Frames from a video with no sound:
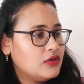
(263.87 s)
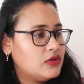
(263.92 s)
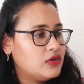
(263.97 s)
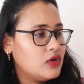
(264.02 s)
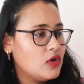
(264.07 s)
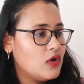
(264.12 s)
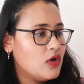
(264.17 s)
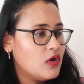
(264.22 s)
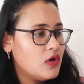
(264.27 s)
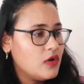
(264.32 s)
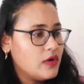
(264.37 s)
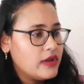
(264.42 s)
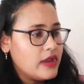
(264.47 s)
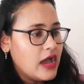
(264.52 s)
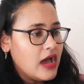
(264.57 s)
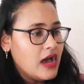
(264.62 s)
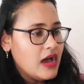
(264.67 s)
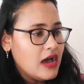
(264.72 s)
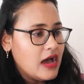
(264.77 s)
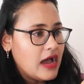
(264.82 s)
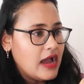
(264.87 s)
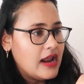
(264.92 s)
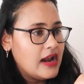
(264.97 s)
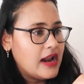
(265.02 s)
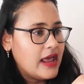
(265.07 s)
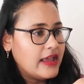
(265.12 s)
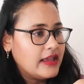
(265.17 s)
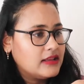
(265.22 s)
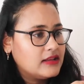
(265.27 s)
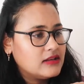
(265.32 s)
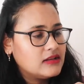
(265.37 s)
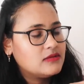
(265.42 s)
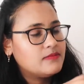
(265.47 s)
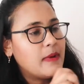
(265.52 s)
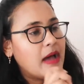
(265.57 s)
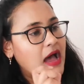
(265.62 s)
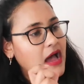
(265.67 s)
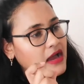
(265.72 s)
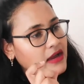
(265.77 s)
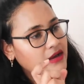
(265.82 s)
So yeah, I like this
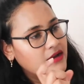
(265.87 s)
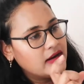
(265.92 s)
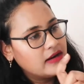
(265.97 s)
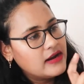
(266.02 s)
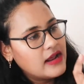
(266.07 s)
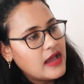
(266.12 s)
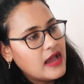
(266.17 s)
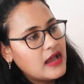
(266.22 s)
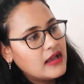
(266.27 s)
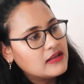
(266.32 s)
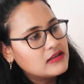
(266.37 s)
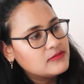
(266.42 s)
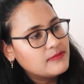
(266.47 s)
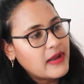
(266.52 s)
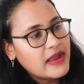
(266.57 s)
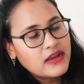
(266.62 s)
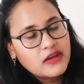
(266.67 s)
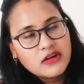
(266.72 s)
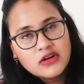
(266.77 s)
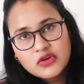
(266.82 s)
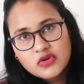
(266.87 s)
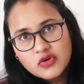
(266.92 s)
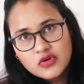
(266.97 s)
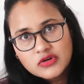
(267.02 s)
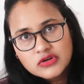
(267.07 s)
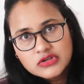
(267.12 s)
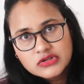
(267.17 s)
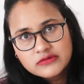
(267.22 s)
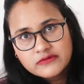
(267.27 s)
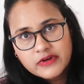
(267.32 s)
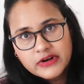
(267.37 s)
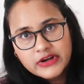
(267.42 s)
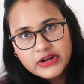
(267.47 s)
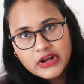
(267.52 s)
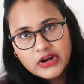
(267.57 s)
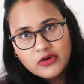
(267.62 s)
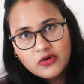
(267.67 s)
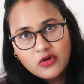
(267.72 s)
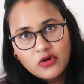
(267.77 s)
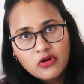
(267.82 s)
bag. It has Michael Kors
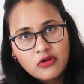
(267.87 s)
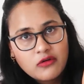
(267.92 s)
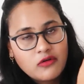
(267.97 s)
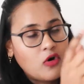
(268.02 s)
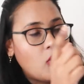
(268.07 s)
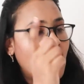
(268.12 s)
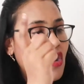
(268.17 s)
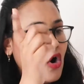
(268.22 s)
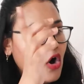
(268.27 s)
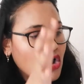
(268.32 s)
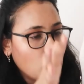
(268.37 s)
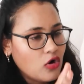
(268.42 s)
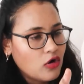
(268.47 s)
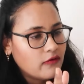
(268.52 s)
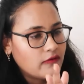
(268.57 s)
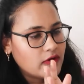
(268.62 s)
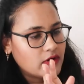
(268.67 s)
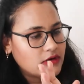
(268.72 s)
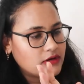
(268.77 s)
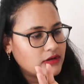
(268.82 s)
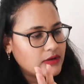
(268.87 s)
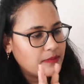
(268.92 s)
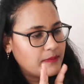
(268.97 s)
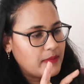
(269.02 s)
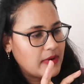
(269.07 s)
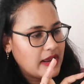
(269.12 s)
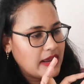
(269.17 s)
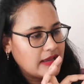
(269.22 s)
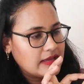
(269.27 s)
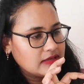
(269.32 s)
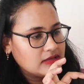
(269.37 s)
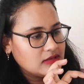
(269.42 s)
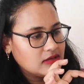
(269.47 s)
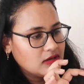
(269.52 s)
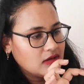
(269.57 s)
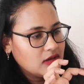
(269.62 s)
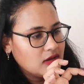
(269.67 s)
written all over the place.